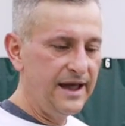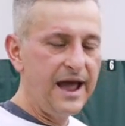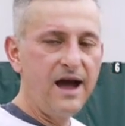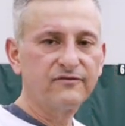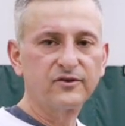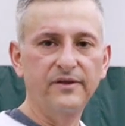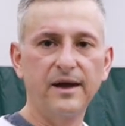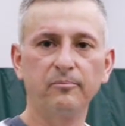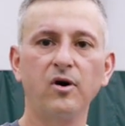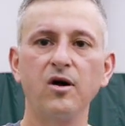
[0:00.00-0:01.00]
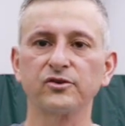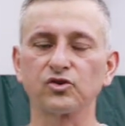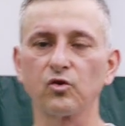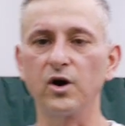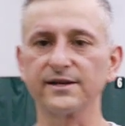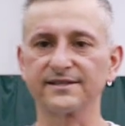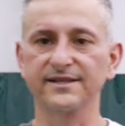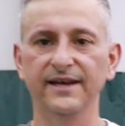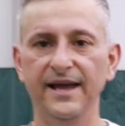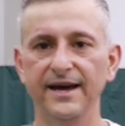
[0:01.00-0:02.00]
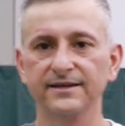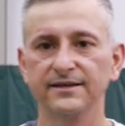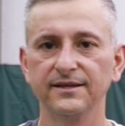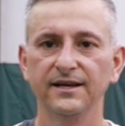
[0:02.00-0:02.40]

after that ball has crossed the net.